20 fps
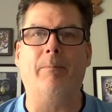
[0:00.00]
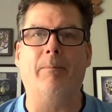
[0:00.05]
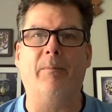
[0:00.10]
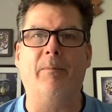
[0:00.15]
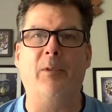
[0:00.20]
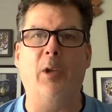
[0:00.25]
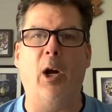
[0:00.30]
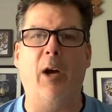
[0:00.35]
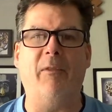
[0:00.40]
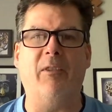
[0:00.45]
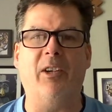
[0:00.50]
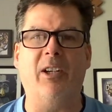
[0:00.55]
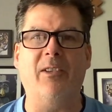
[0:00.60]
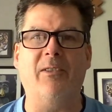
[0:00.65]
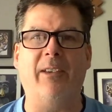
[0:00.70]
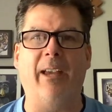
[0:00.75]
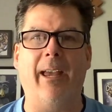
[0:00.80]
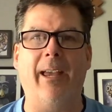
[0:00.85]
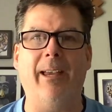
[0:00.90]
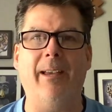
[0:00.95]
Y'all have a good
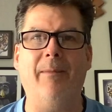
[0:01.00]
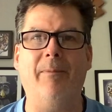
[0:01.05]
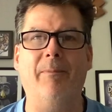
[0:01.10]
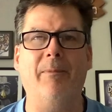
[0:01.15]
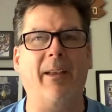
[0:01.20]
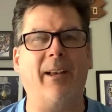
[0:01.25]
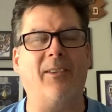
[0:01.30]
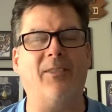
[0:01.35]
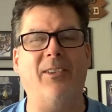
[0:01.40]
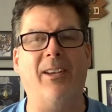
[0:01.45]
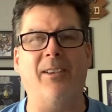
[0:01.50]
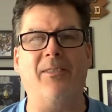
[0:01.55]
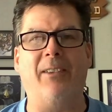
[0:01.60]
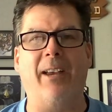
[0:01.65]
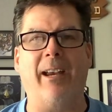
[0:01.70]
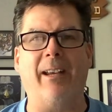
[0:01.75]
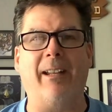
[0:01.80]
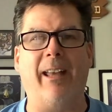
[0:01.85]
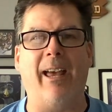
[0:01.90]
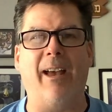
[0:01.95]
day. Like I said,
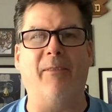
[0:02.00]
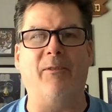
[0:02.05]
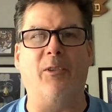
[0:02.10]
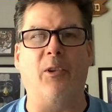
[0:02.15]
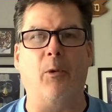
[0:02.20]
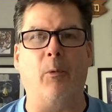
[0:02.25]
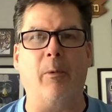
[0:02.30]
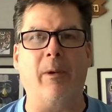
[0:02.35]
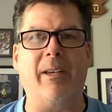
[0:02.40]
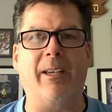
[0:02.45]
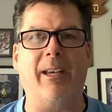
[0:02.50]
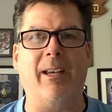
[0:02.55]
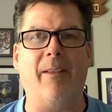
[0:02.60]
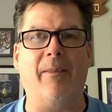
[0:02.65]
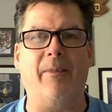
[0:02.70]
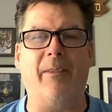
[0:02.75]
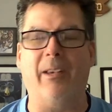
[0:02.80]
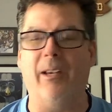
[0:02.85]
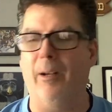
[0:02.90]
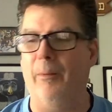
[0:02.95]
day and a half till the
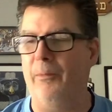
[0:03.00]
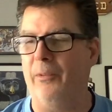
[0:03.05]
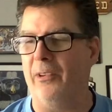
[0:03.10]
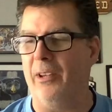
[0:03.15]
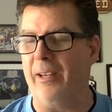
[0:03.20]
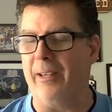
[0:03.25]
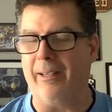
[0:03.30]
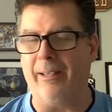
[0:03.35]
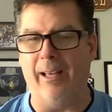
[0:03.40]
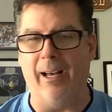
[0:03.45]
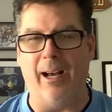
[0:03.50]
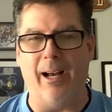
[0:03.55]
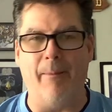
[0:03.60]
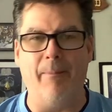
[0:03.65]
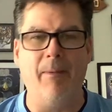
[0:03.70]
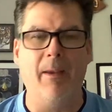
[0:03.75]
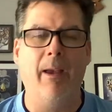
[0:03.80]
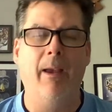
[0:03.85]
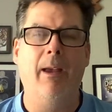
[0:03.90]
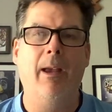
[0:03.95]
weekend comes. Thank
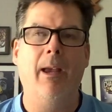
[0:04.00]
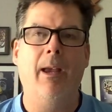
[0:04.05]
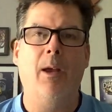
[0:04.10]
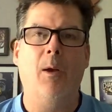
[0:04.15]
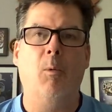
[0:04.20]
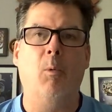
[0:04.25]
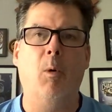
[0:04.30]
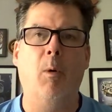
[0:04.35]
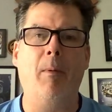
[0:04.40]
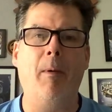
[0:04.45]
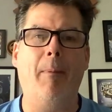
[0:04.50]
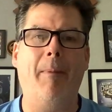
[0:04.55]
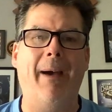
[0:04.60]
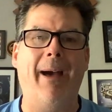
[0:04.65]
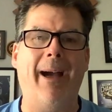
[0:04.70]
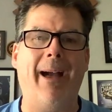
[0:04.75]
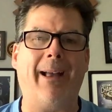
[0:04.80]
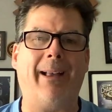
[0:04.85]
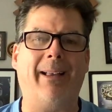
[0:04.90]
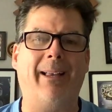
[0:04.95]
God. We'll be
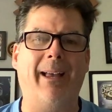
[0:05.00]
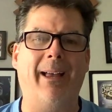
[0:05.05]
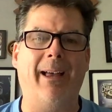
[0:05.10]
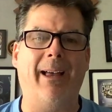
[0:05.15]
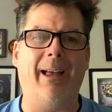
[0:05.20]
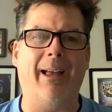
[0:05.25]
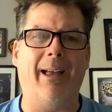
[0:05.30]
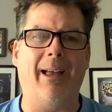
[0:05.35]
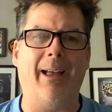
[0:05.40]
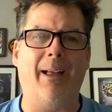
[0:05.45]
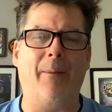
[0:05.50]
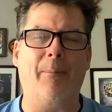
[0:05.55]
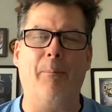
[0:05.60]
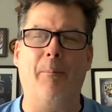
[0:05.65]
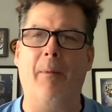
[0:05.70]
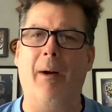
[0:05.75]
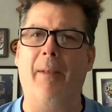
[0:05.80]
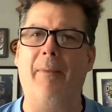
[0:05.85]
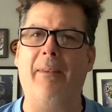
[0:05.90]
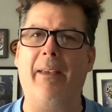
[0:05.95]
back
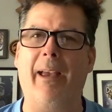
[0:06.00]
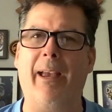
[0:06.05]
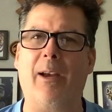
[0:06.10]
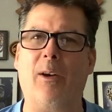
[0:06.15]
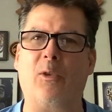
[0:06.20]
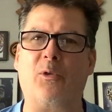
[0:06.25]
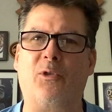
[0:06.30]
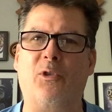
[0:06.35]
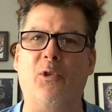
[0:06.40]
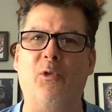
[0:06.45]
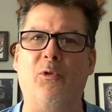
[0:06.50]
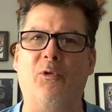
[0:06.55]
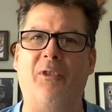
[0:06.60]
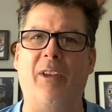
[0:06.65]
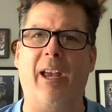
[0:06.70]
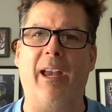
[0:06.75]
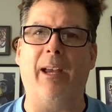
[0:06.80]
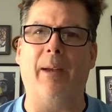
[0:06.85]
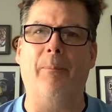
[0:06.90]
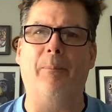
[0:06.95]
Monday or
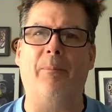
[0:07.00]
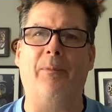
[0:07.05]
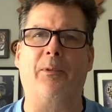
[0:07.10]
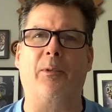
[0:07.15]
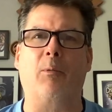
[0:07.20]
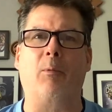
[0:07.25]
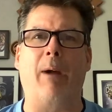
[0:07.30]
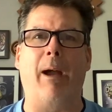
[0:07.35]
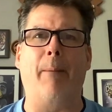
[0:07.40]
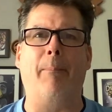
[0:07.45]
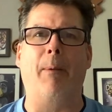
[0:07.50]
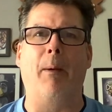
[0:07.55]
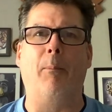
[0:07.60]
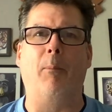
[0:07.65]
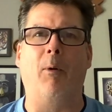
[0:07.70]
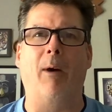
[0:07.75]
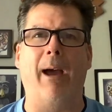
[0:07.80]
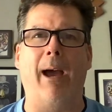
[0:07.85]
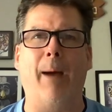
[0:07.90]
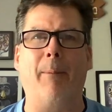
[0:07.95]
Tuesday to wrap up
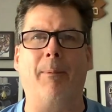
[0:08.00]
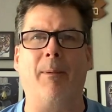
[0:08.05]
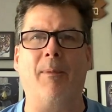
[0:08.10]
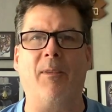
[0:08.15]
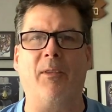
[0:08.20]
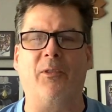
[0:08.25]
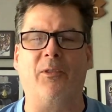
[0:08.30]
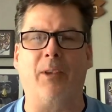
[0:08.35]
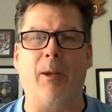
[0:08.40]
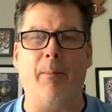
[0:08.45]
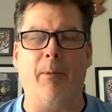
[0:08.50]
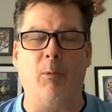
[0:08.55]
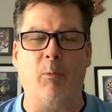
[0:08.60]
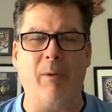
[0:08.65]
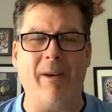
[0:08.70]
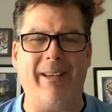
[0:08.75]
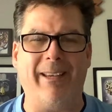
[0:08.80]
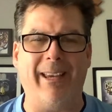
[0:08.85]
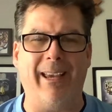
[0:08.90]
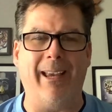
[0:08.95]
what happened this coming
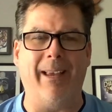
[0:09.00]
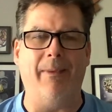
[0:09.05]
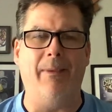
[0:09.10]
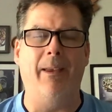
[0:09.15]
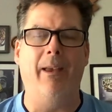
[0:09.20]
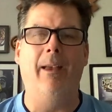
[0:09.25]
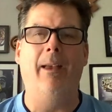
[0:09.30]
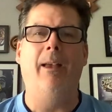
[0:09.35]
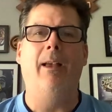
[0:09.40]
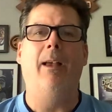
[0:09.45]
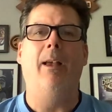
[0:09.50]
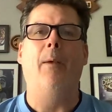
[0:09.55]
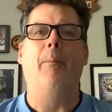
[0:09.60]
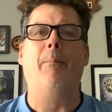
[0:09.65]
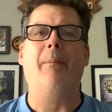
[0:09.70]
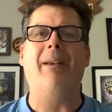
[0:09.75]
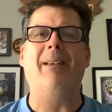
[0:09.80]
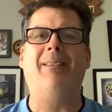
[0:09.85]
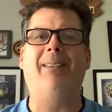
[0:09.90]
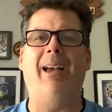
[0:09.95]
weekend.
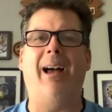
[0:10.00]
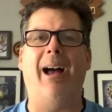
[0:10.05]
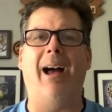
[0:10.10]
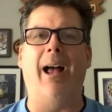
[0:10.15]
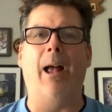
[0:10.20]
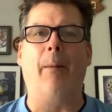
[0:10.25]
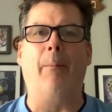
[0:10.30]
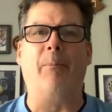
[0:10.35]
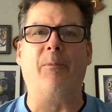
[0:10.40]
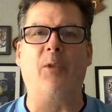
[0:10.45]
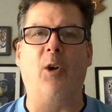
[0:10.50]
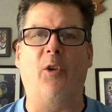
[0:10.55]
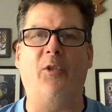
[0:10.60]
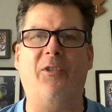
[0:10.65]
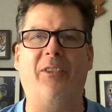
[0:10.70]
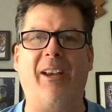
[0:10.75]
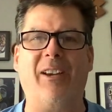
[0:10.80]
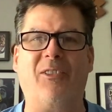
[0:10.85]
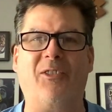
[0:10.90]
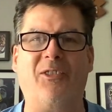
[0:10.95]
Meantime, y'all
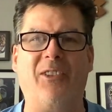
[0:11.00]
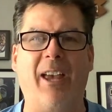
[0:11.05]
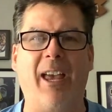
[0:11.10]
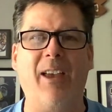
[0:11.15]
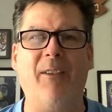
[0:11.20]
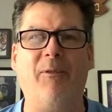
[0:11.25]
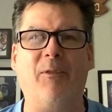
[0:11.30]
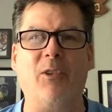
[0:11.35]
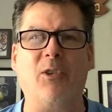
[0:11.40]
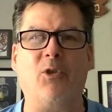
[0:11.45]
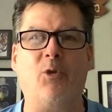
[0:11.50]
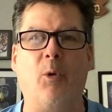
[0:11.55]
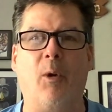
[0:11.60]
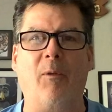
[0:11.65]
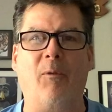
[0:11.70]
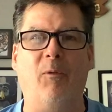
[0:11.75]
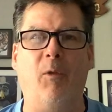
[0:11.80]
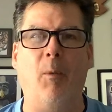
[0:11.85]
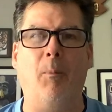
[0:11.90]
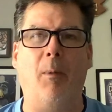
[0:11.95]
stay safe, enjoy
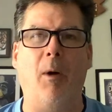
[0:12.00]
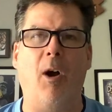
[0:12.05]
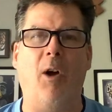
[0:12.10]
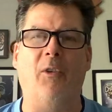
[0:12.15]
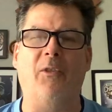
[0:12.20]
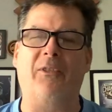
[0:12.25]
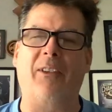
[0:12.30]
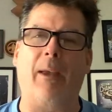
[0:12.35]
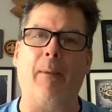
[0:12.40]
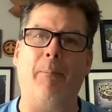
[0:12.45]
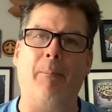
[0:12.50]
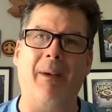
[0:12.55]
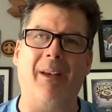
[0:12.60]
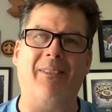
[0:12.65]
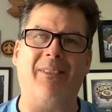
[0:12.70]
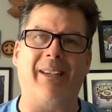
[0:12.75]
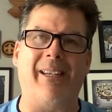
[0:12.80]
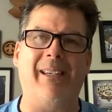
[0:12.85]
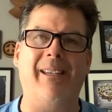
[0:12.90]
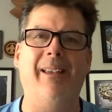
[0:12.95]
football, stay
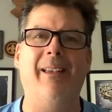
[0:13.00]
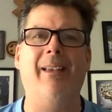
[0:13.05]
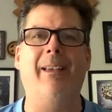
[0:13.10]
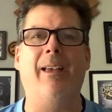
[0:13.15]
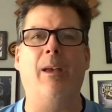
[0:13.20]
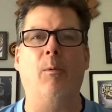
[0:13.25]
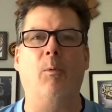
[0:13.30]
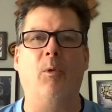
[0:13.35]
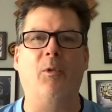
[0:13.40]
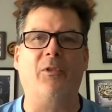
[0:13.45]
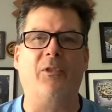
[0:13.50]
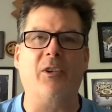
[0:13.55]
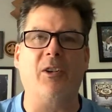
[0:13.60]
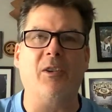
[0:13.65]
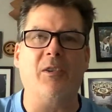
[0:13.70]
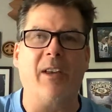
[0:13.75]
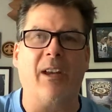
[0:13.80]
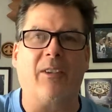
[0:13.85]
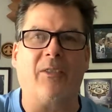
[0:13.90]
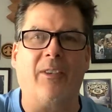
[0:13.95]
busy, and we'll see
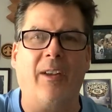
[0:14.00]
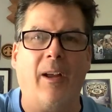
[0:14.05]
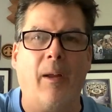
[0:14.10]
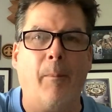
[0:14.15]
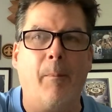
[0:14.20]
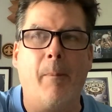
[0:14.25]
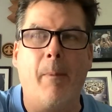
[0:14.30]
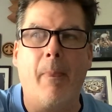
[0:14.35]
you next time.